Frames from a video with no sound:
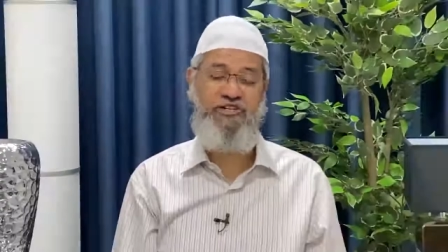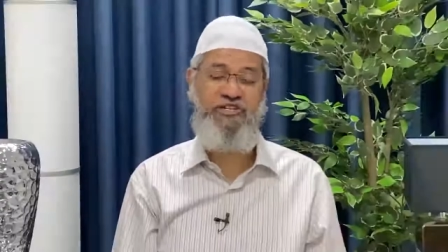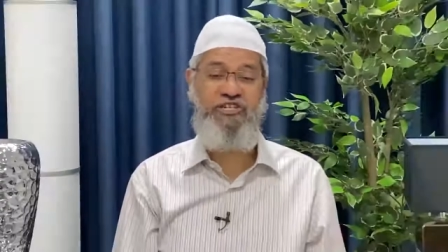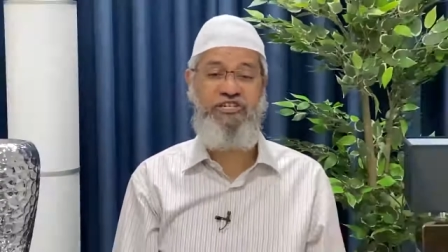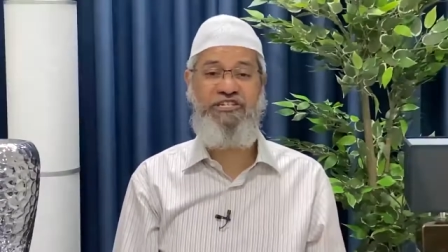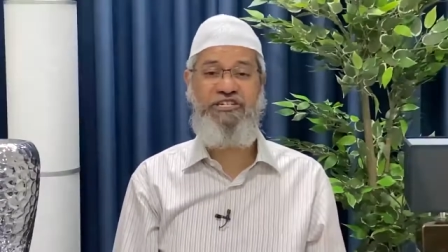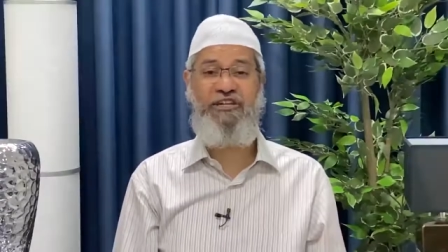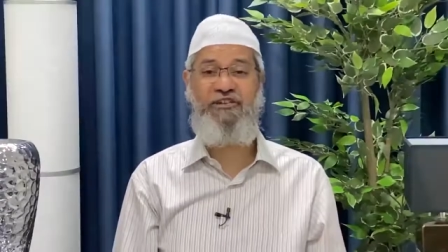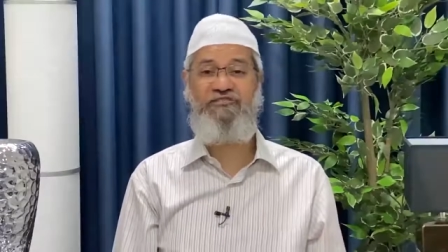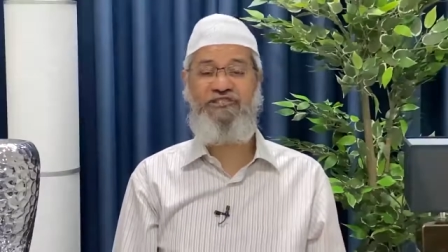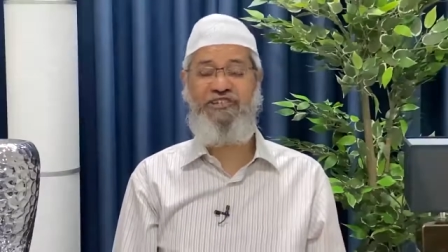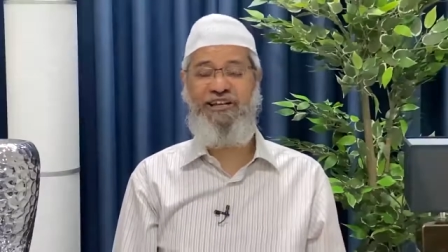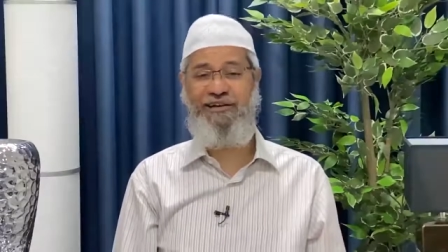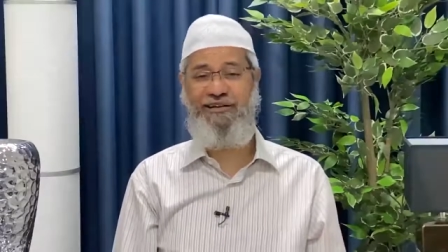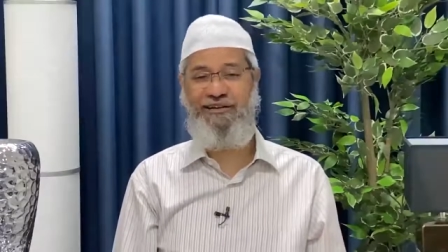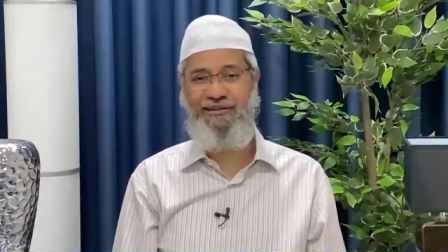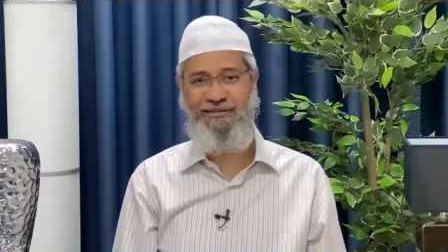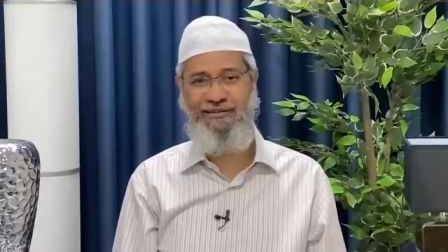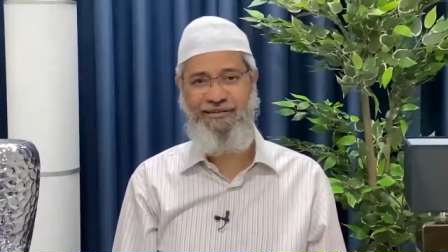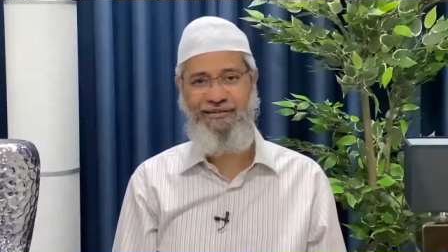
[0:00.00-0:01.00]
Shri Ravi
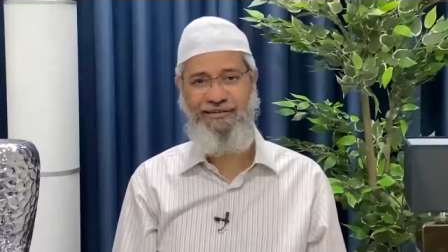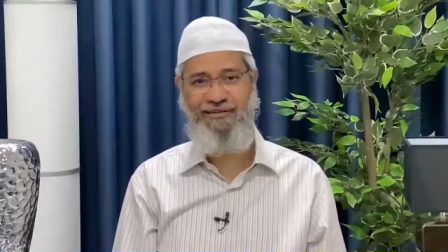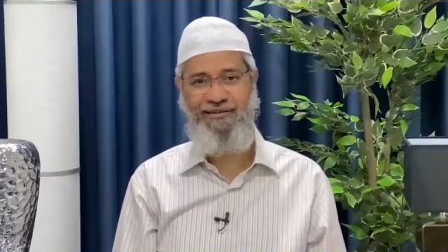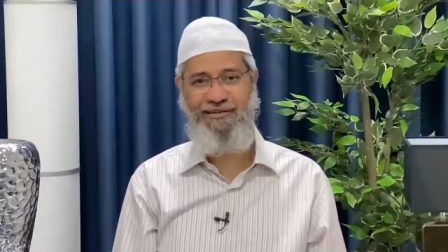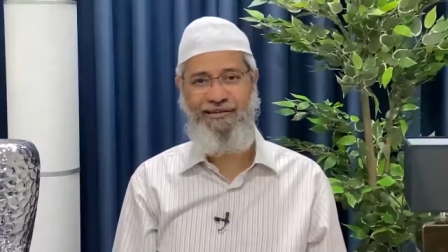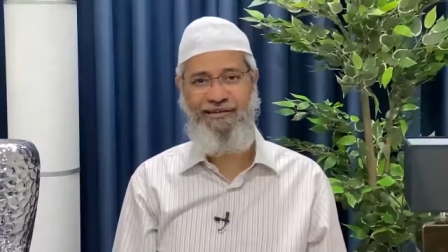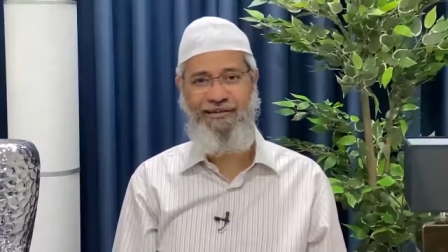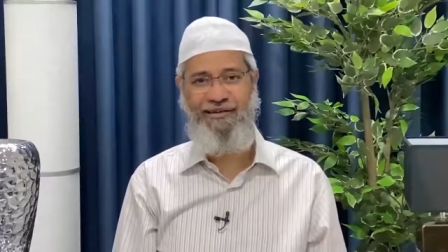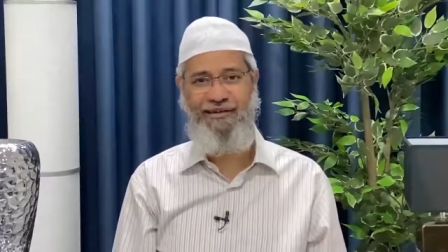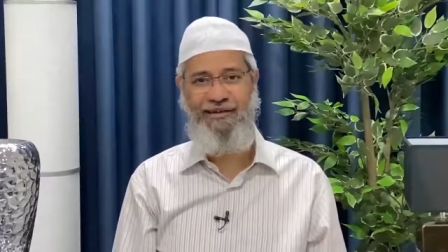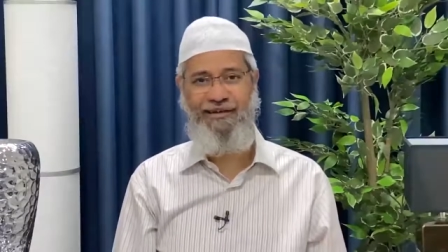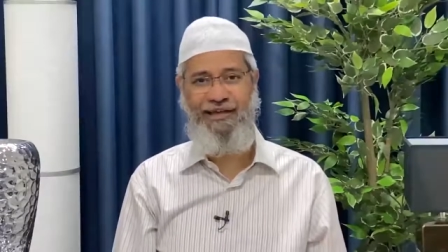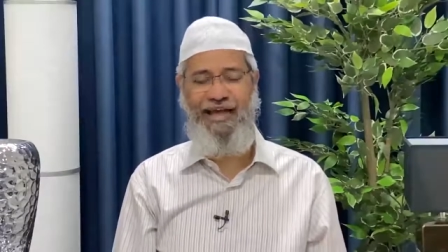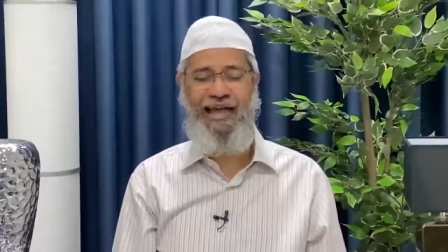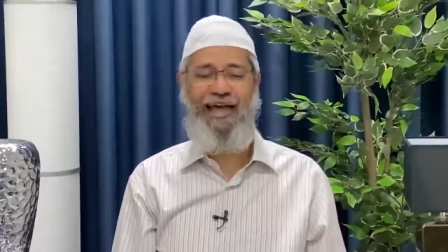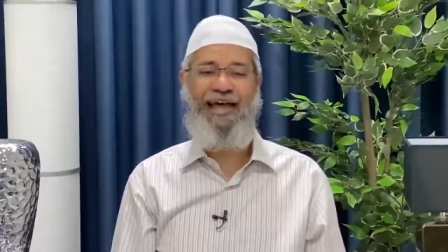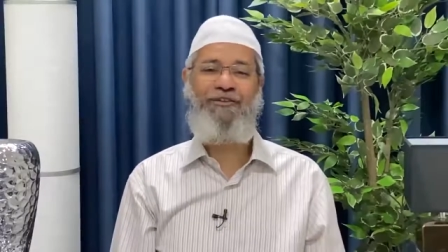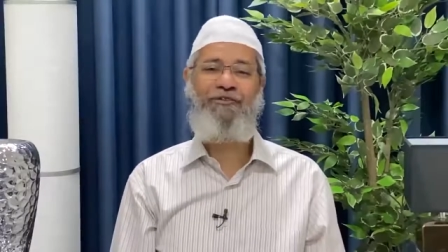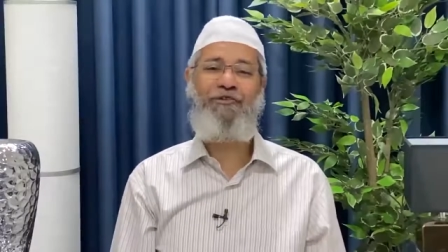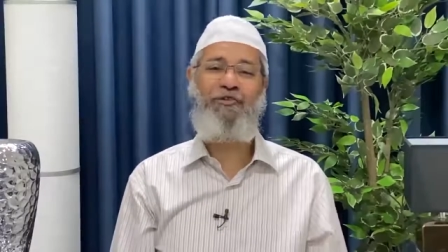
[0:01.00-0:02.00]
Shankar.
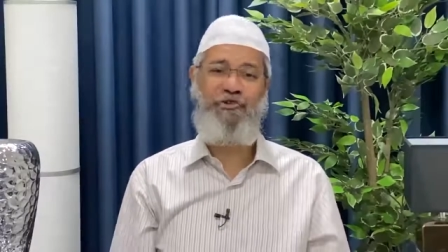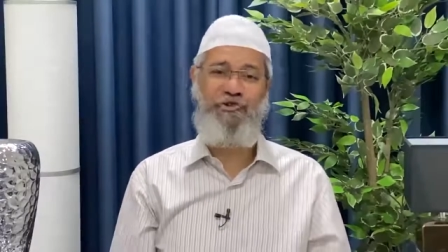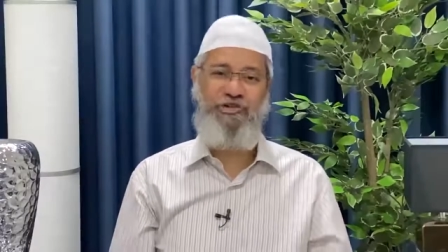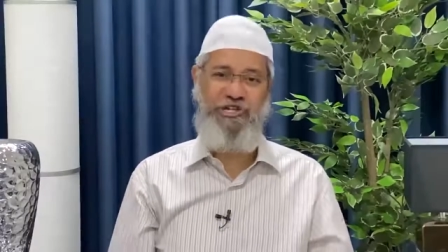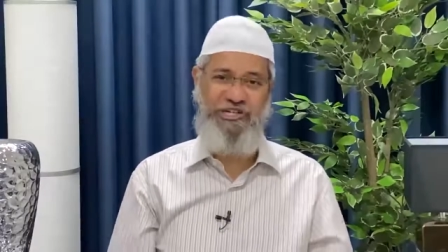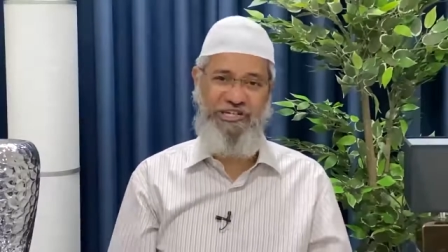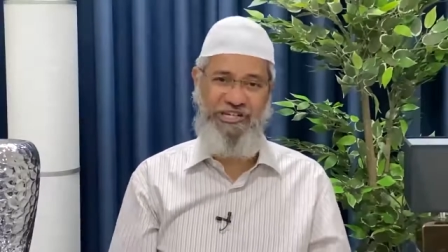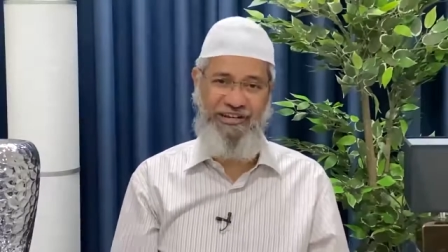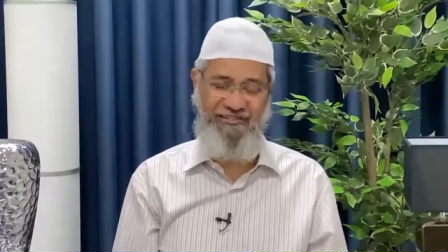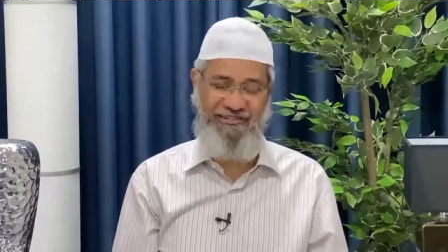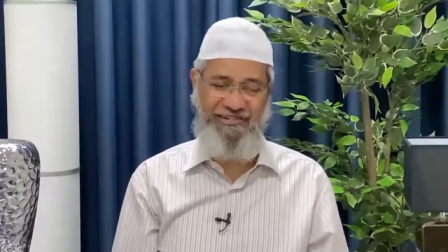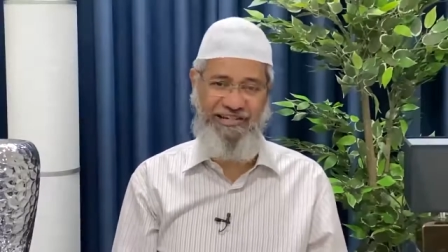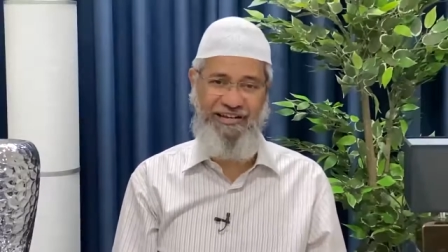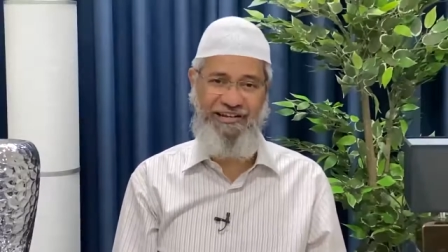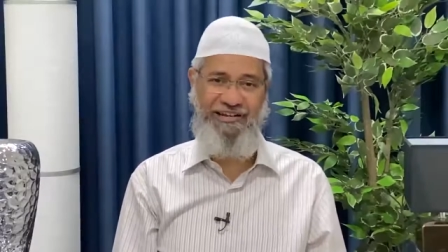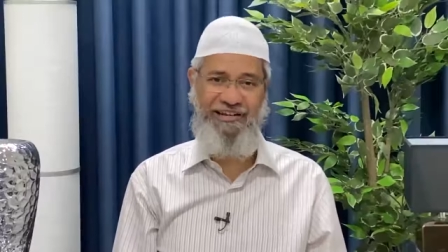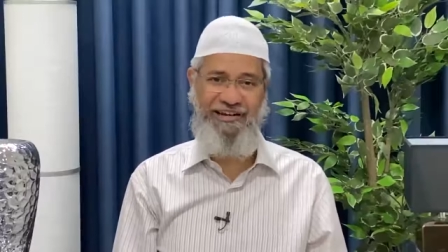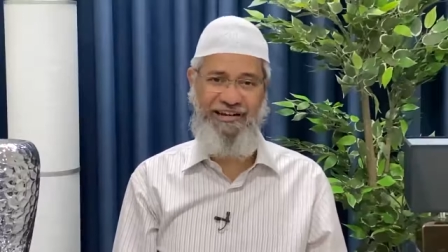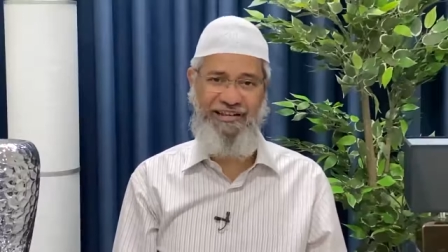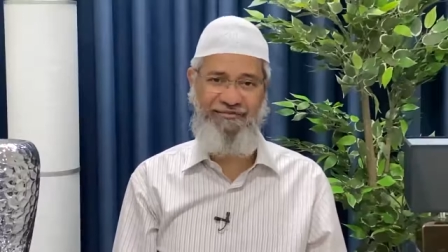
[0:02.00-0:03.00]
And you know, Shri Ravi
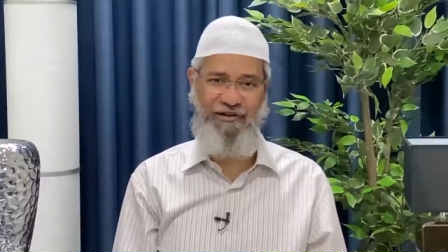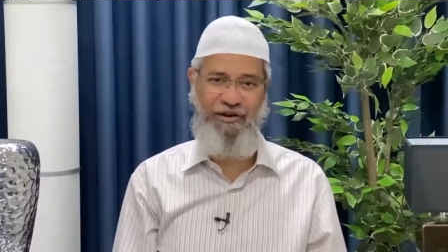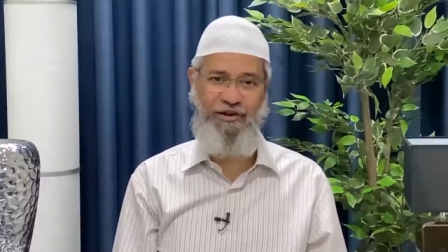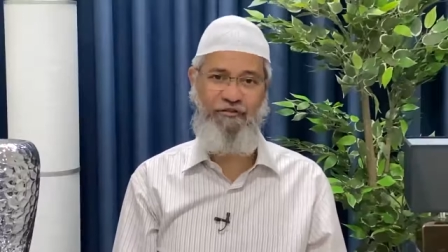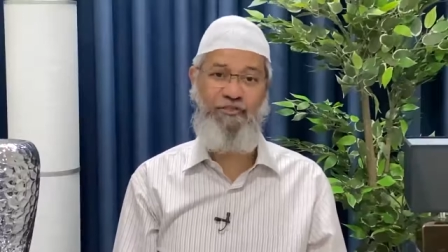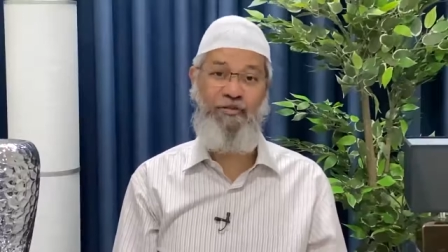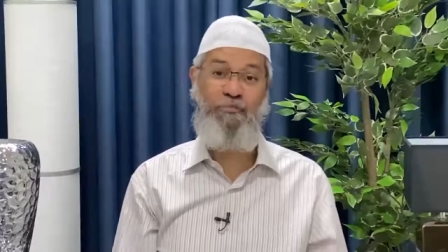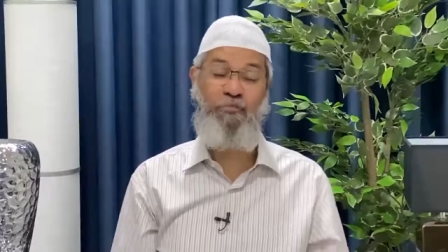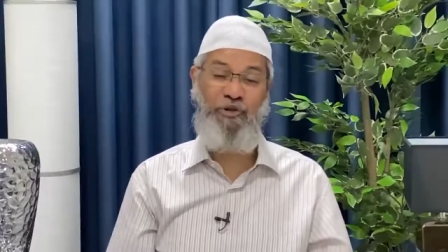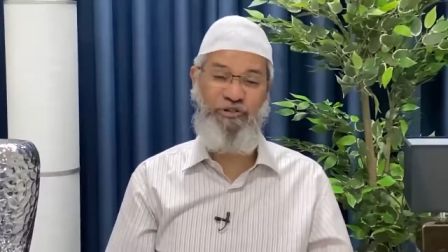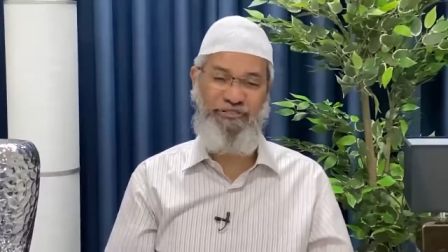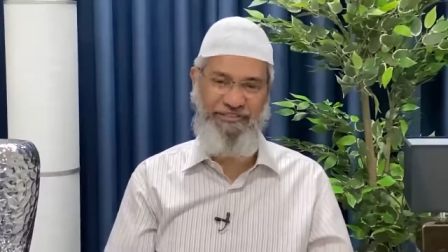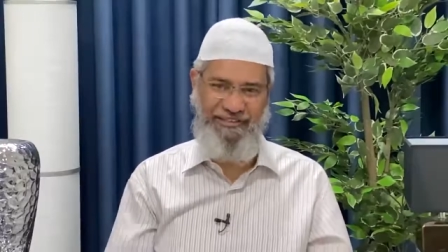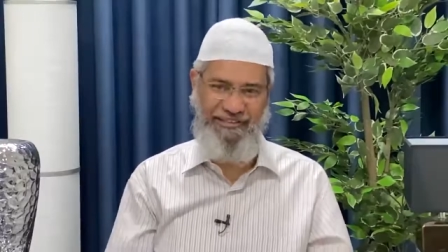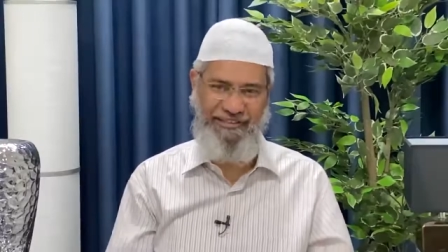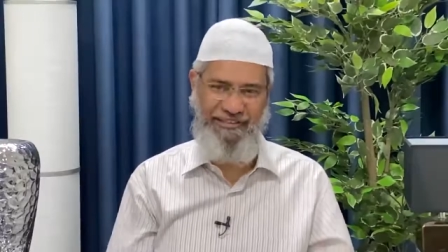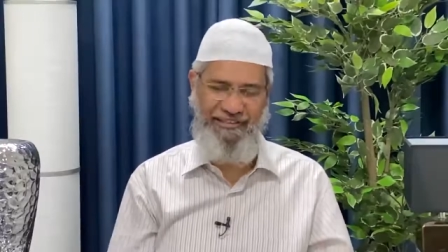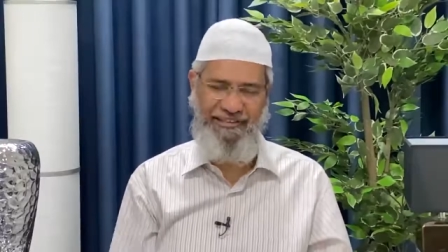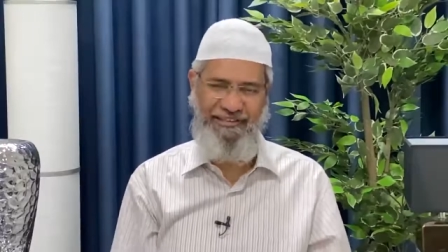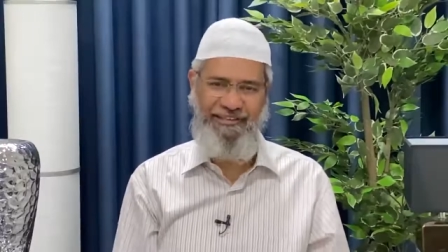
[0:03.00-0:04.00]
Shankar is one of the most